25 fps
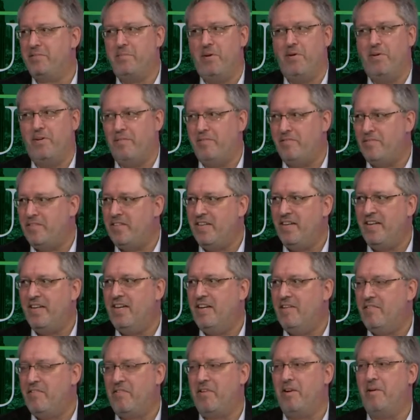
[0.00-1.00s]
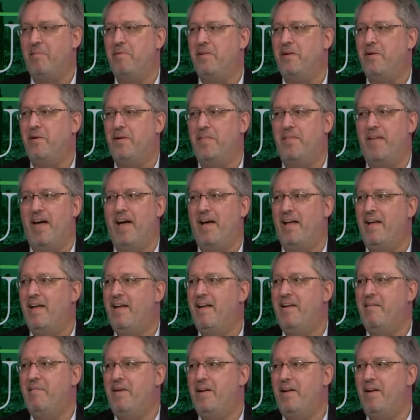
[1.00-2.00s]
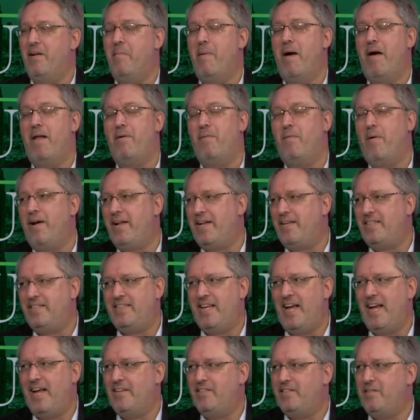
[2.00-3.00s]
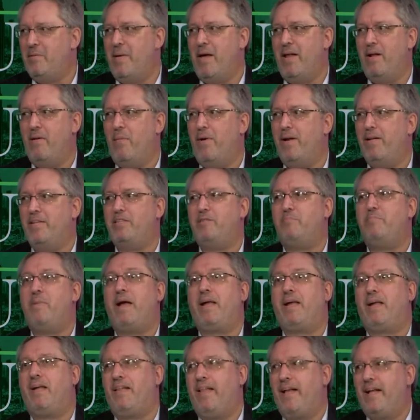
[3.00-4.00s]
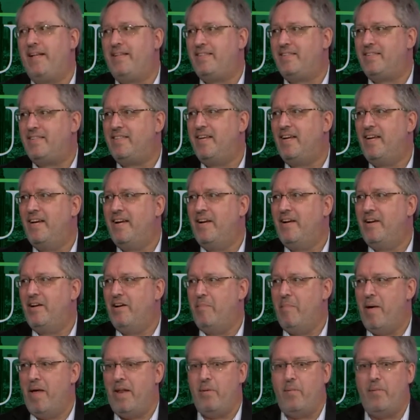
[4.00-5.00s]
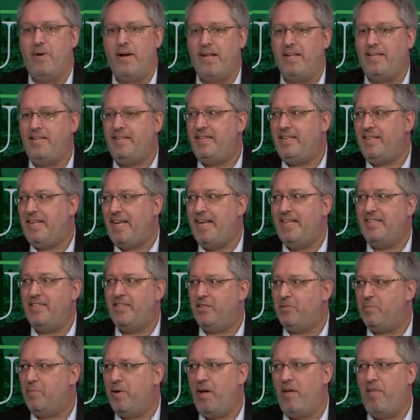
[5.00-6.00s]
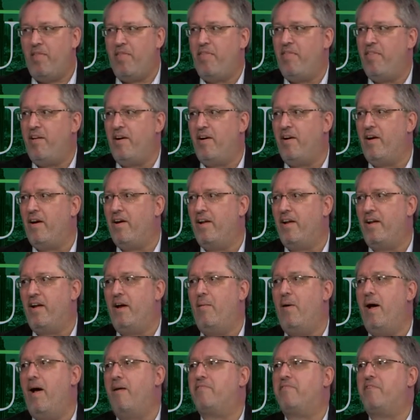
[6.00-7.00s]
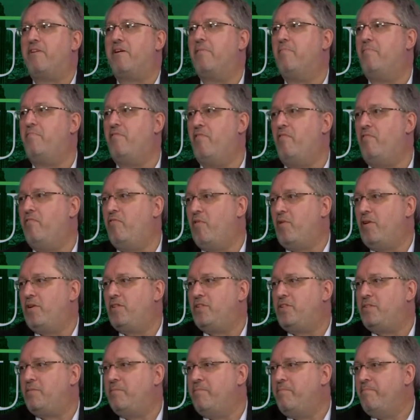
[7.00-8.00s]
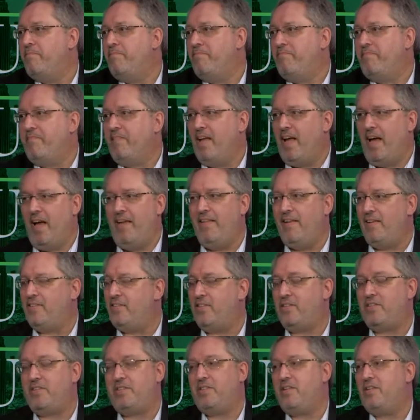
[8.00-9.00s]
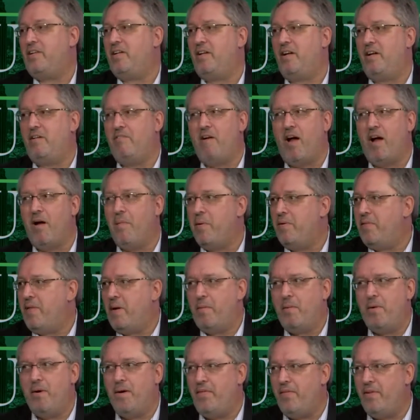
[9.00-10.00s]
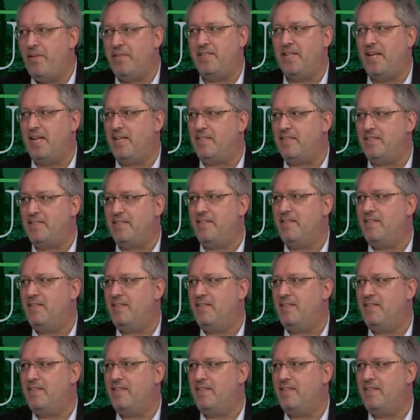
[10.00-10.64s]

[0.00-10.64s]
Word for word: motives for him doing that. I mean, no matter what he says, no matter what he speculates, no matter what he teases with, they're going to go after him full force. And that's just the environment that we're in these days.